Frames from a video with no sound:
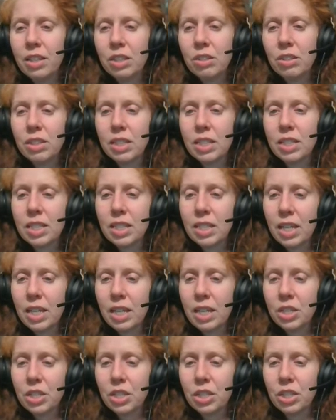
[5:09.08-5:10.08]
is a
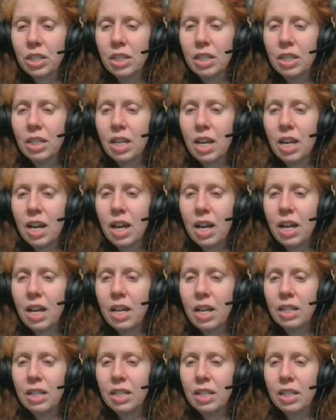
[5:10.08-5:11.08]
section
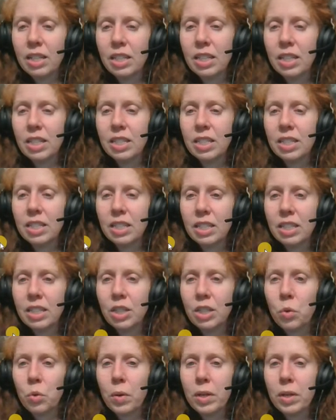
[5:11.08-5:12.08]
on his
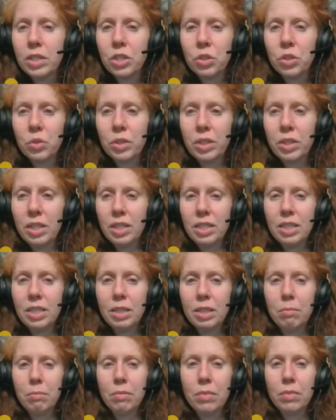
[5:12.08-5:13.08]

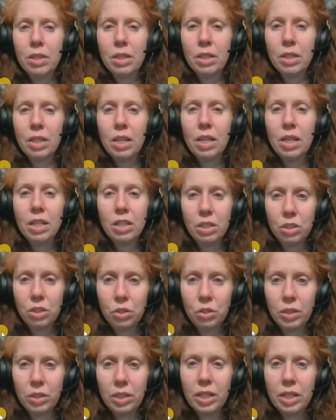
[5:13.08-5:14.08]
equestrianism
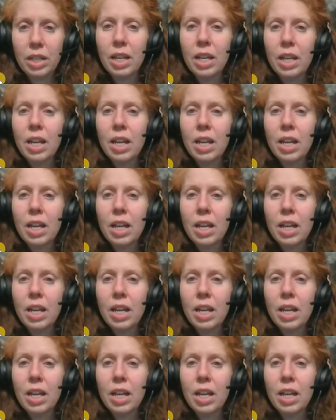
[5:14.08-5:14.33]
industry.